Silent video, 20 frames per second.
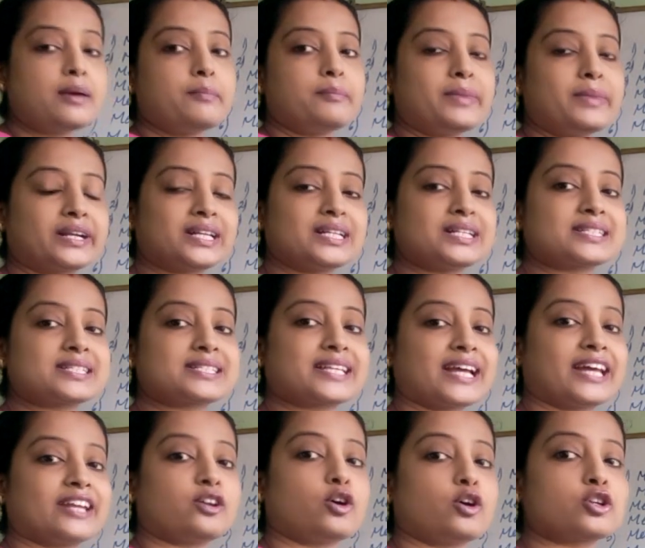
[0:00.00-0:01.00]
metals
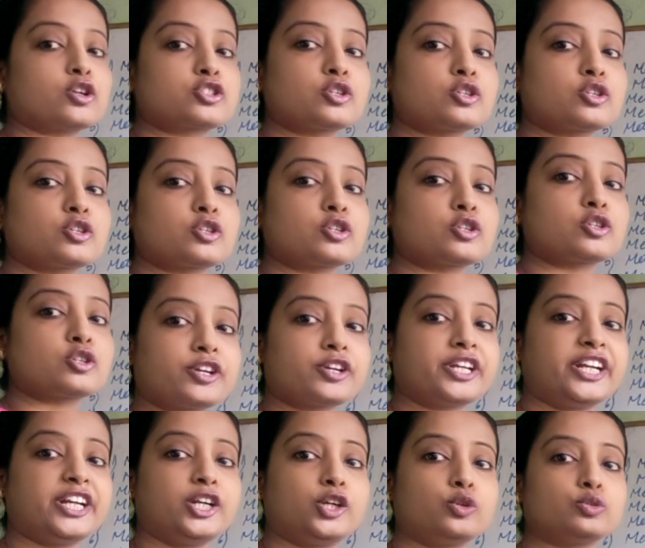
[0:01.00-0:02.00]
can also be drawn
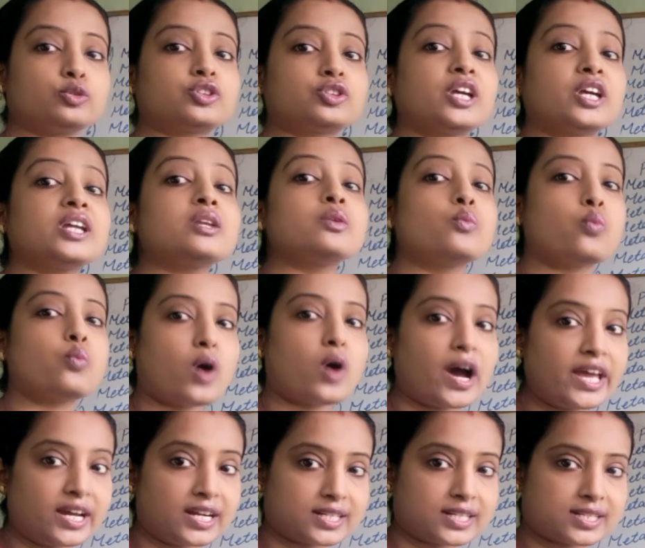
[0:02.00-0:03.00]
into thin
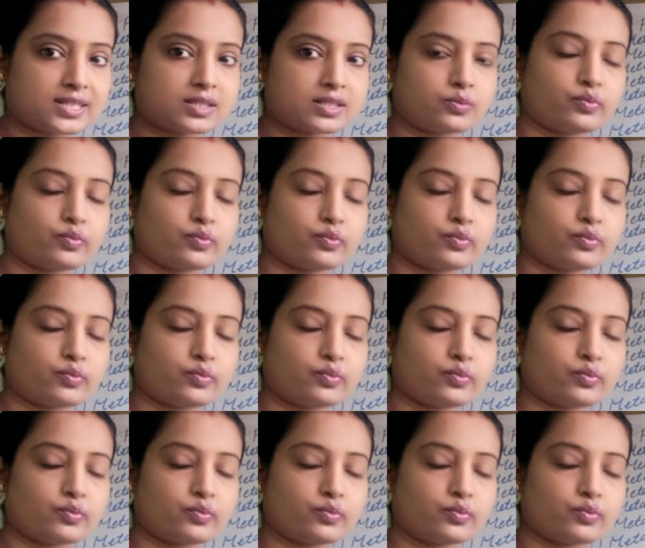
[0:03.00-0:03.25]
wires.